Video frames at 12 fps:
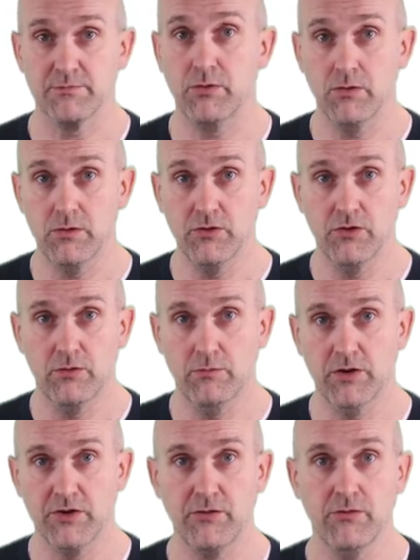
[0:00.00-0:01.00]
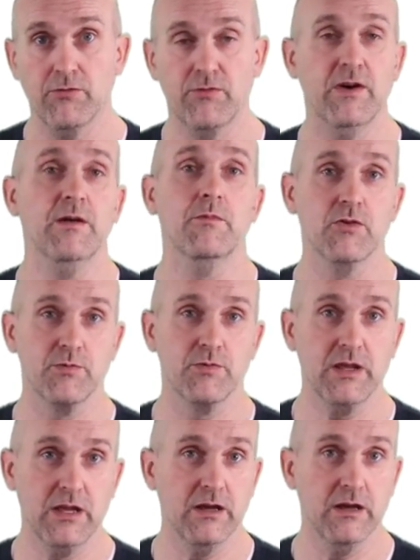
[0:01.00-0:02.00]
poll you on what you find most
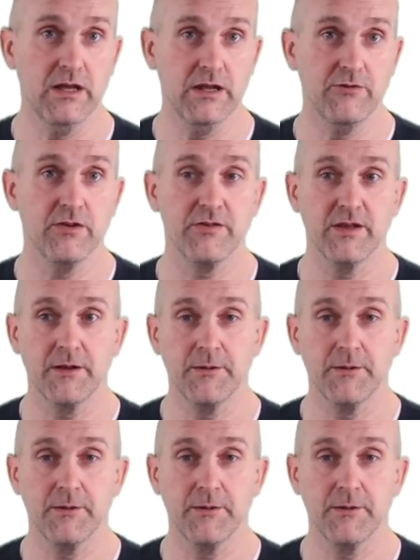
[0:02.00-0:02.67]
interesting.